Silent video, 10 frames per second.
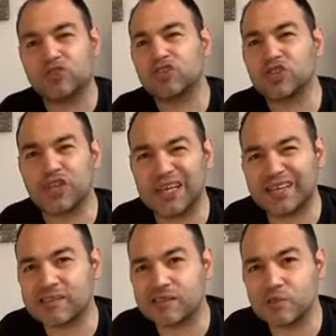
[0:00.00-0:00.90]
on the
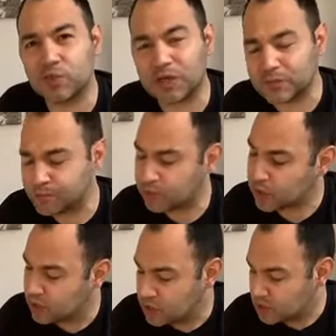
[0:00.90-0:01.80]
cheeks as well.
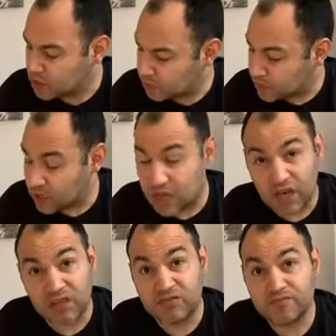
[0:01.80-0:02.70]
But
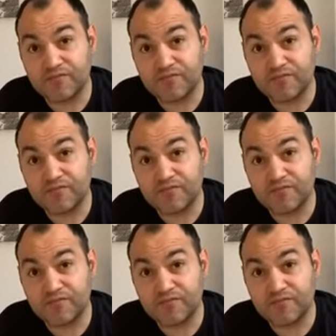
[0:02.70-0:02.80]
yeah,